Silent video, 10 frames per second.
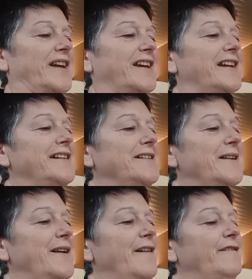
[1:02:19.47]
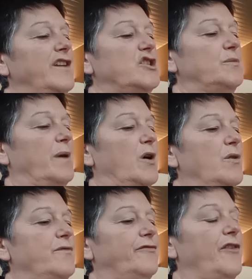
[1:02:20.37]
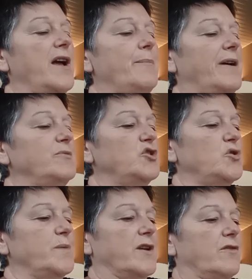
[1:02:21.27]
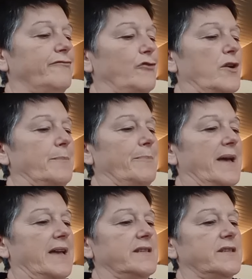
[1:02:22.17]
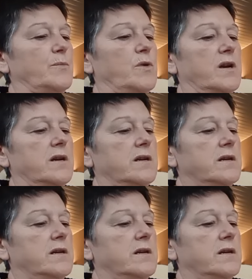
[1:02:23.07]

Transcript: iconic. Fishbowl. Frying pan. I'm sure we got a frying pan somewhere